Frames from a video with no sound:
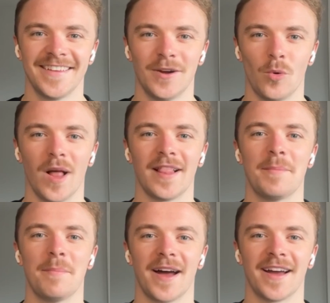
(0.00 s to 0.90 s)
Welcome
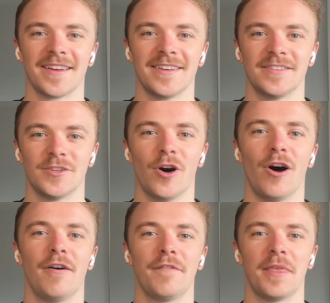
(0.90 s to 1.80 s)
back to
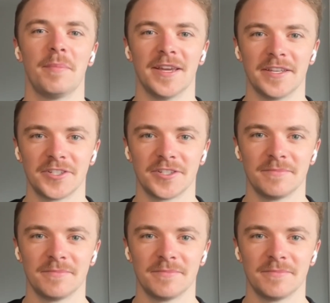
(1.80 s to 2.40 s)
Off the Pitch,